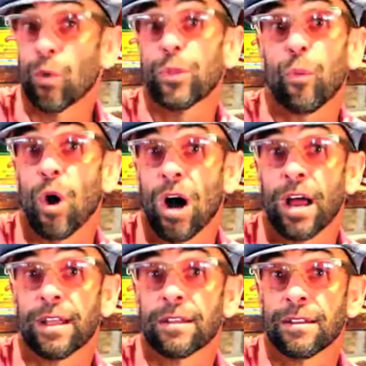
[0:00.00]
with
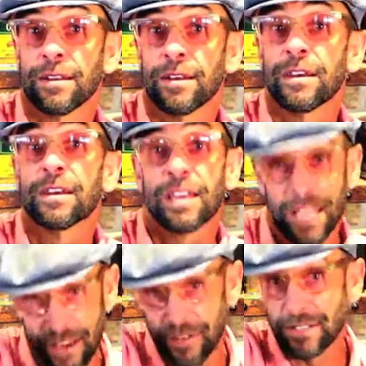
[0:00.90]
wine,
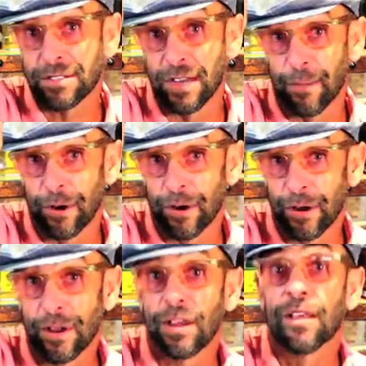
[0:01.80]
even summer.
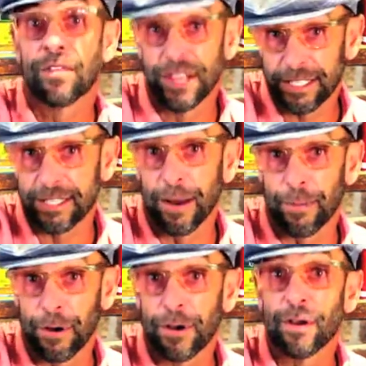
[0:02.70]
This
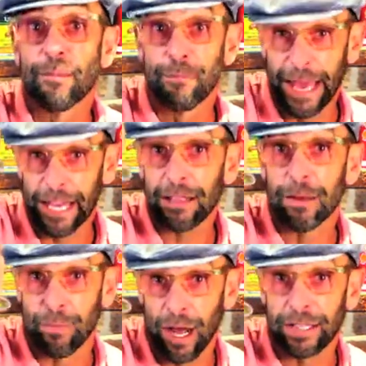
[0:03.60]
summer, make it
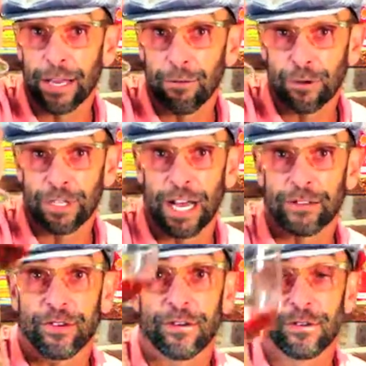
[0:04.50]
Librandi
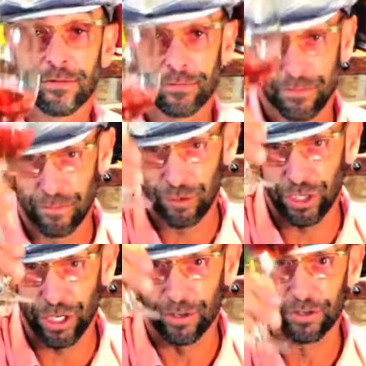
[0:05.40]
Rosato.
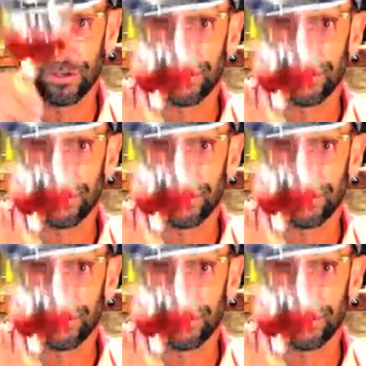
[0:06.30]
Cheers.